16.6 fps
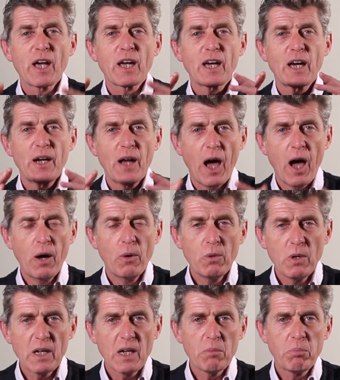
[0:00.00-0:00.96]
can
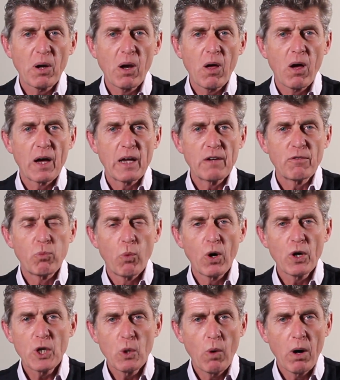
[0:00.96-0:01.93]
only apply if
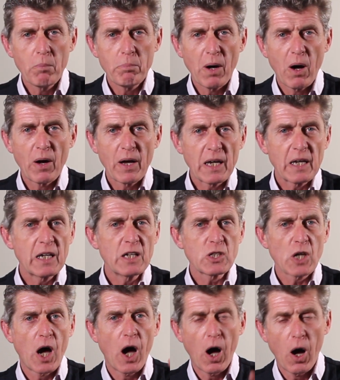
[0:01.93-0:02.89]
what you are buying is
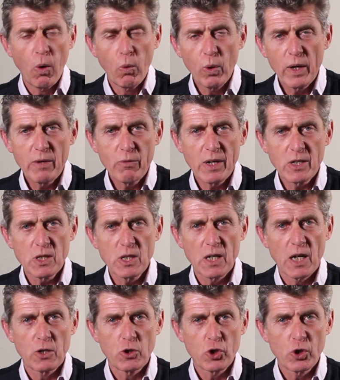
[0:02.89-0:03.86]
wholly
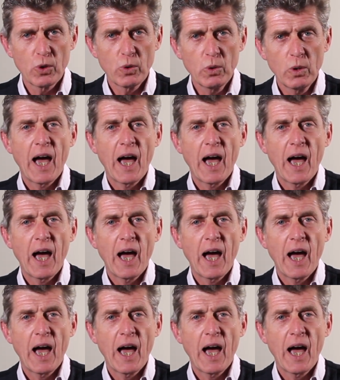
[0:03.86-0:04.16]
residential